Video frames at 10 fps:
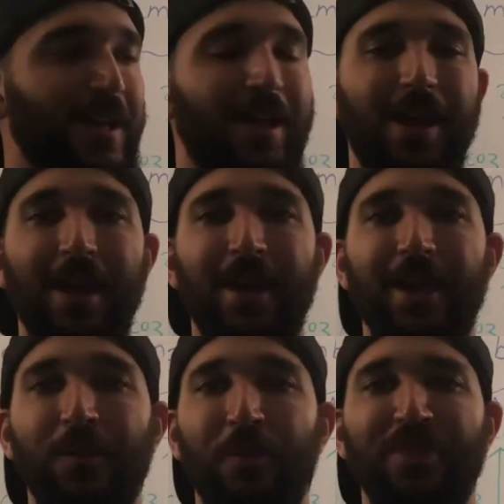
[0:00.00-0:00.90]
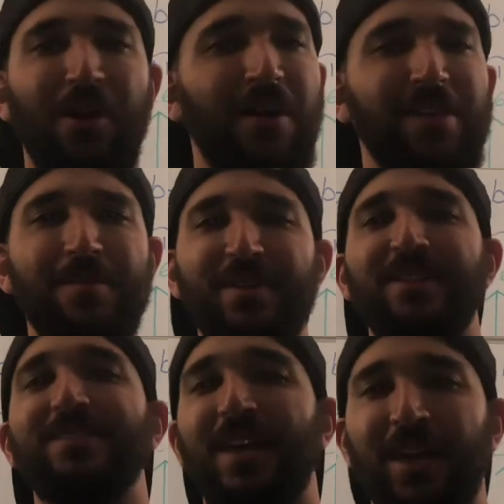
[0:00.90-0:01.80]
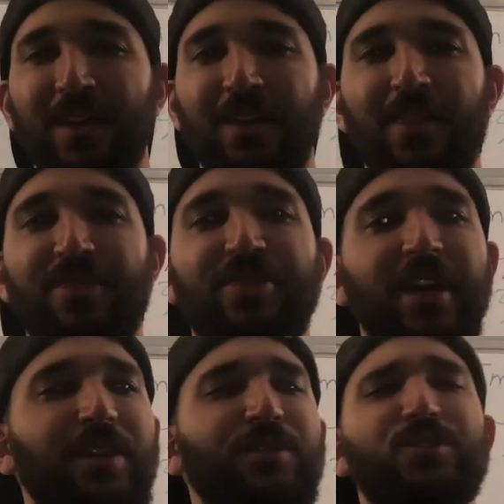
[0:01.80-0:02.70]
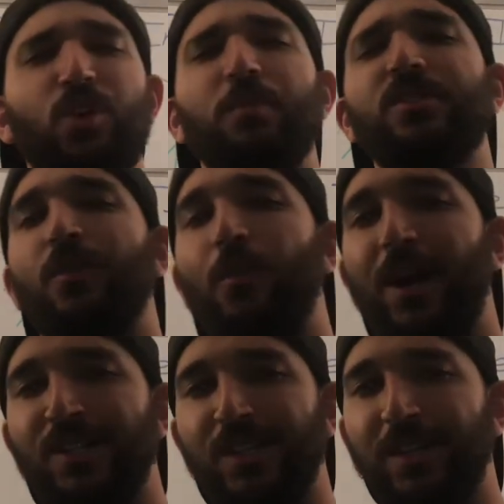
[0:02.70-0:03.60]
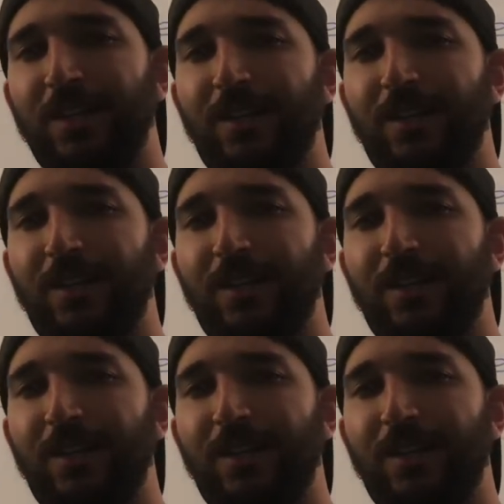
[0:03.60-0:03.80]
And with all that being said, thank you so much for watching.